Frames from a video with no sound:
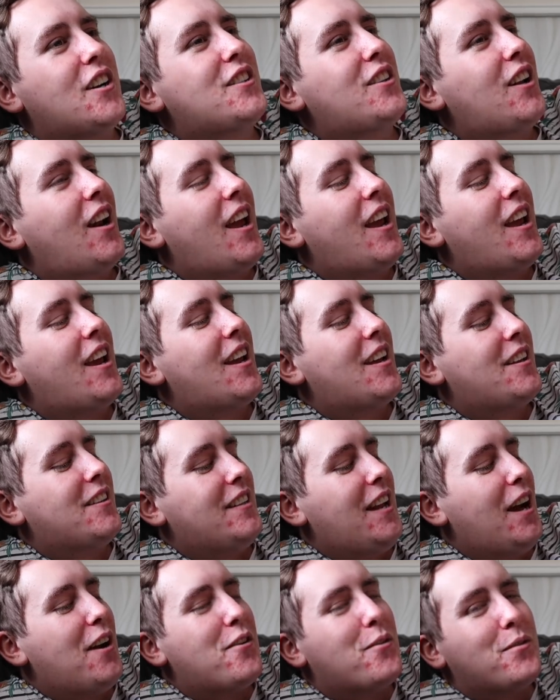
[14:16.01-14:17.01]
So like,
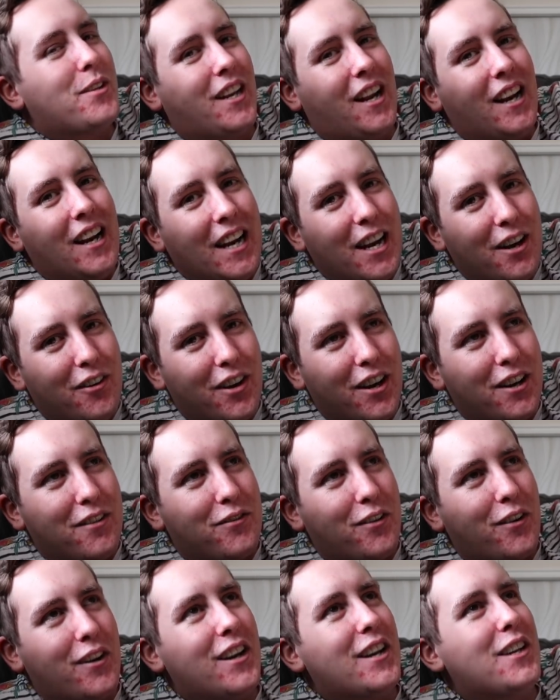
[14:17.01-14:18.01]
now there's like a lyric
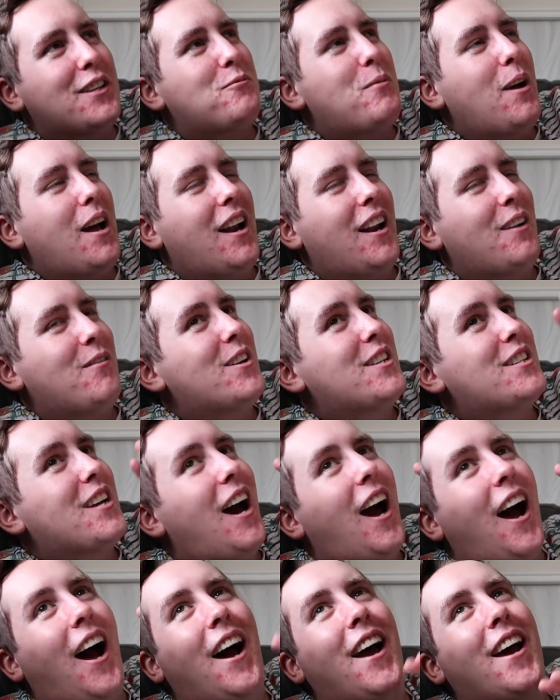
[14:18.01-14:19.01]
for it as well, which
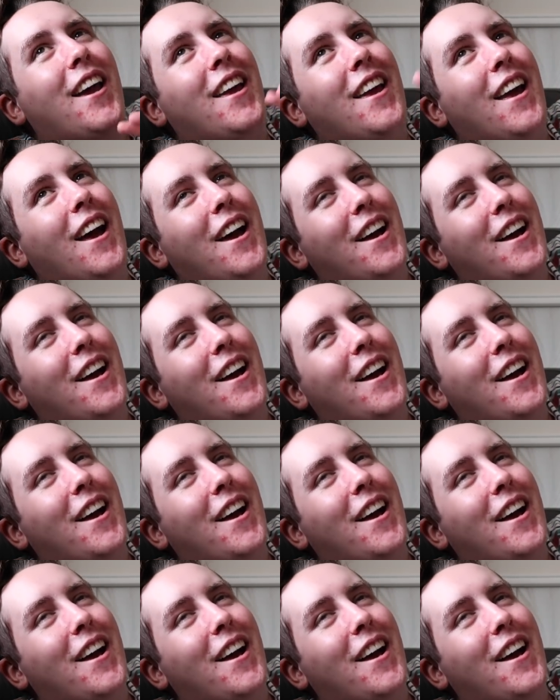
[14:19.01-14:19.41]
I